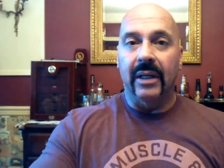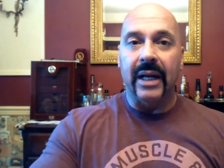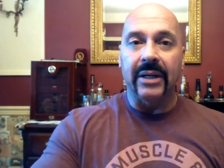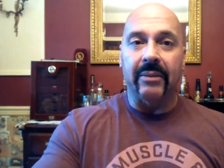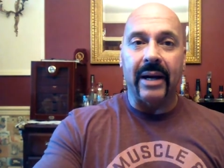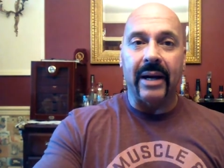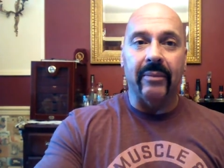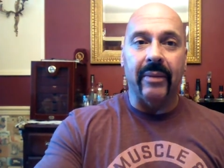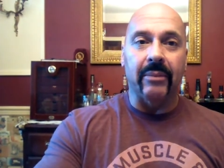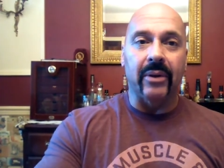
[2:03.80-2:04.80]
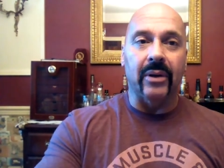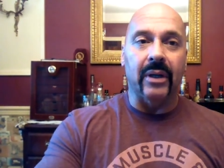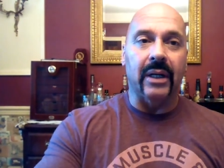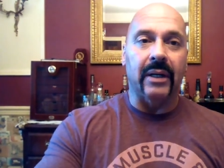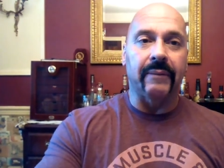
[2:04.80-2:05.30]
Now you might remember
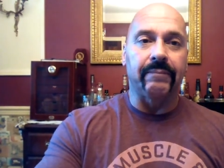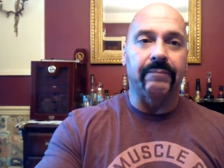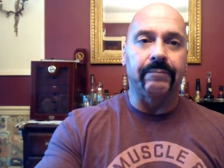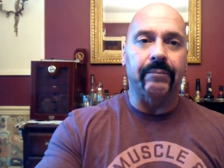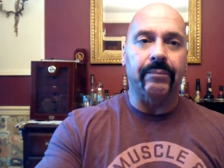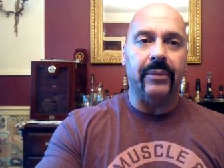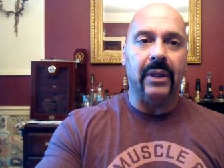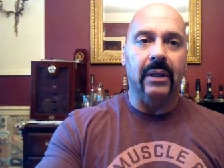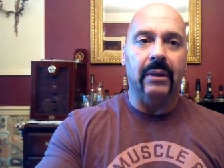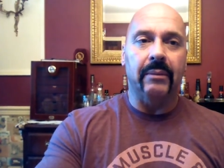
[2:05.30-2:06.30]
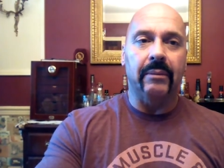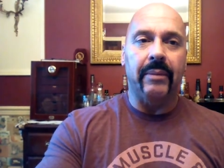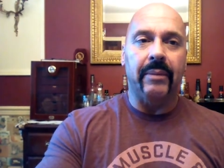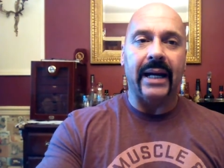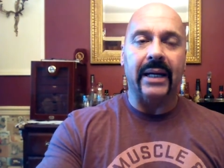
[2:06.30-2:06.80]
uh,
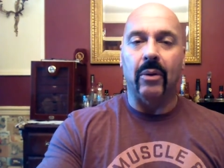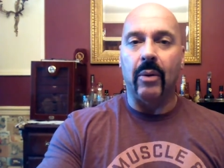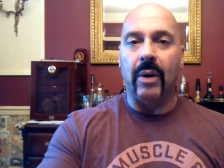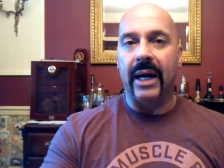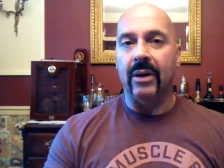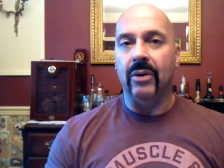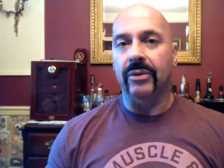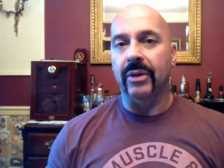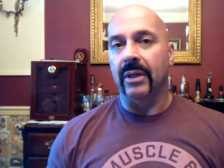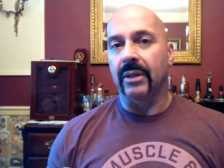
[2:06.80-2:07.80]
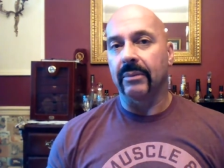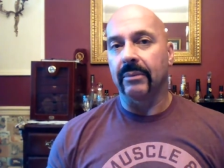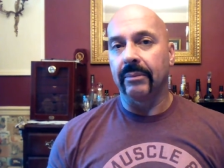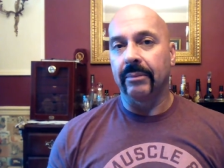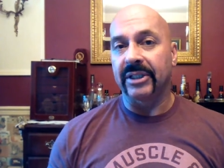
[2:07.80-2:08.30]
back a while, uh,
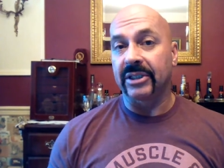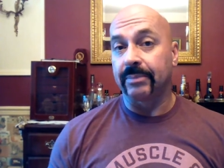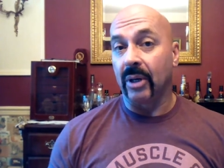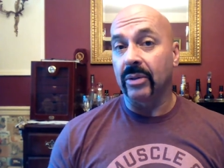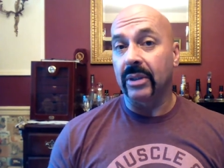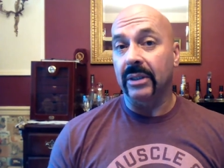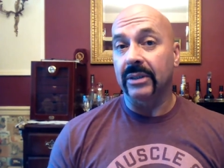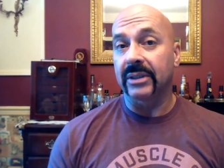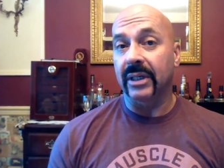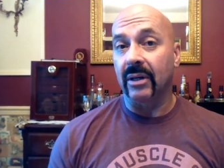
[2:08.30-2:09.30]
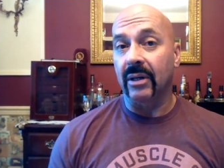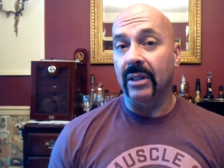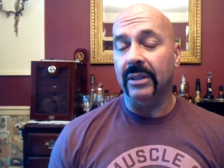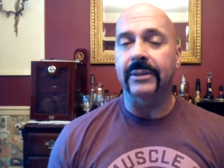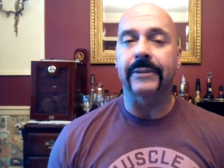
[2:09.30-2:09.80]
bespoke
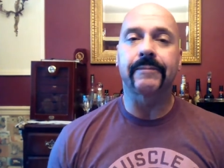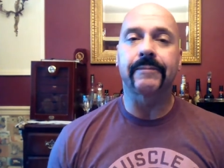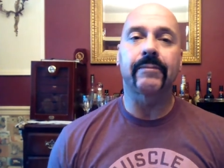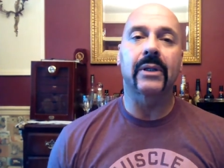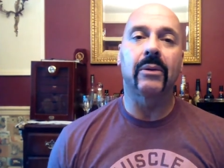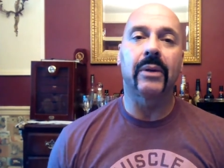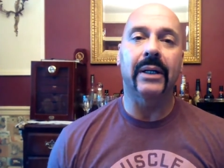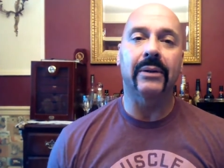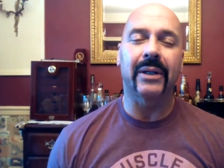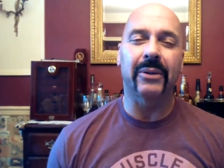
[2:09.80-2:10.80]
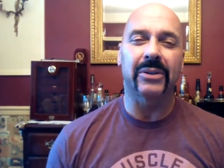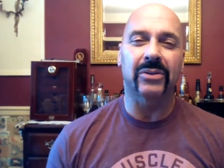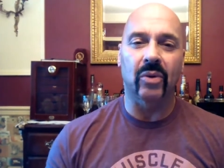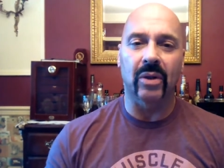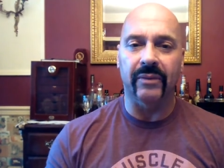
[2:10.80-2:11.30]
cigars. Well, there
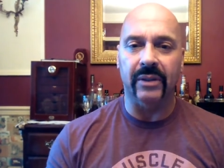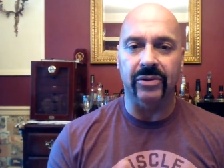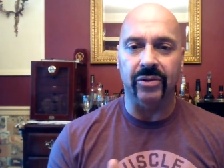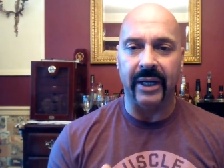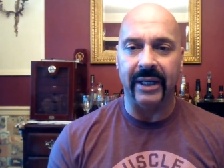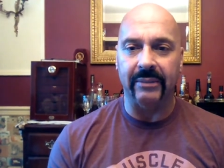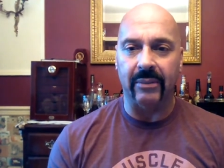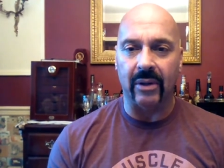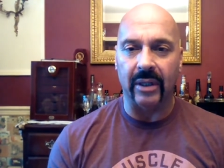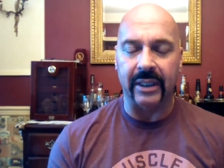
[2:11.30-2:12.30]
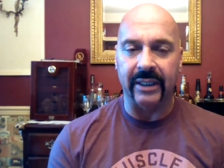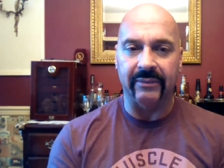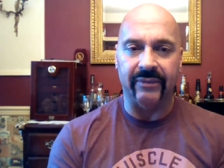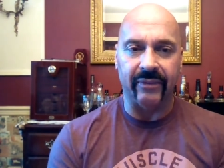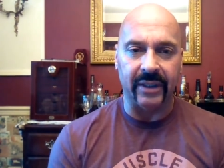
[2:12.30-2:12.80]
was sort of a trademark
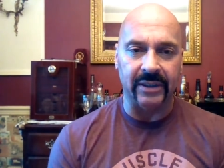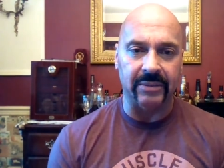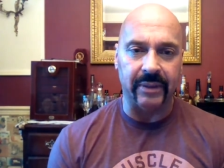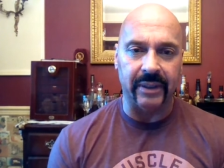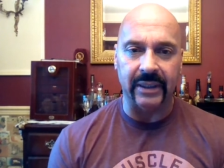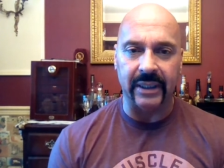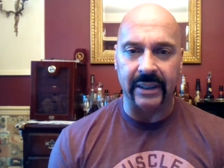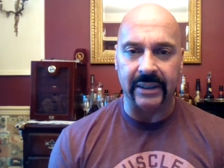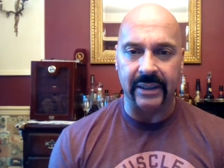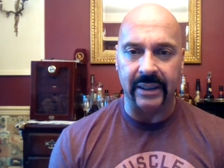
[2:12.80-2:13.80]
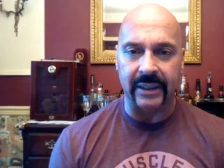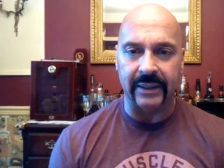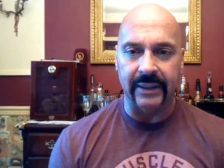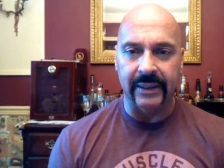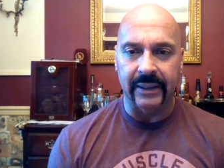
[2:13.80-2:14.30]
infringement that uh,